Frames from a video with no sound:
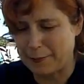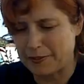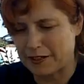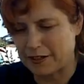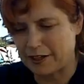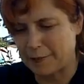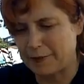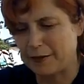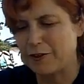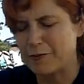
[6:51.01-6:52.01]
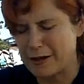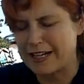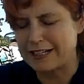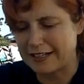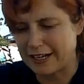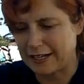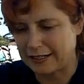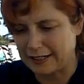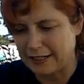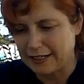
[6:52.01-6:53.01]
up in the cockpit with my
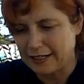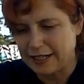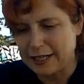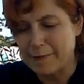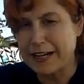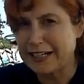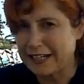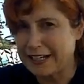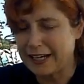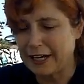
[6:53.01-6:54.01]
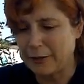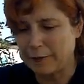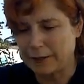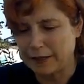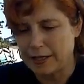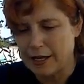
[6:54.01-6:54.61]
dad. He might need help.